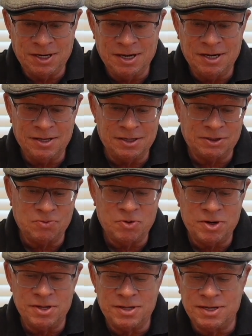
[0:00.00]
And that's
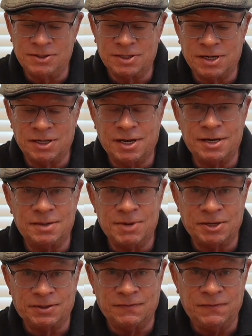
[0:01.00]
one of the things that I like
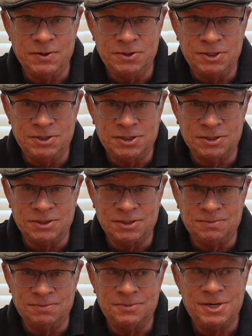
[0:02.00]
about the Fuji
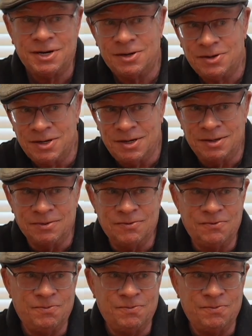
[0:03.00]
system, not only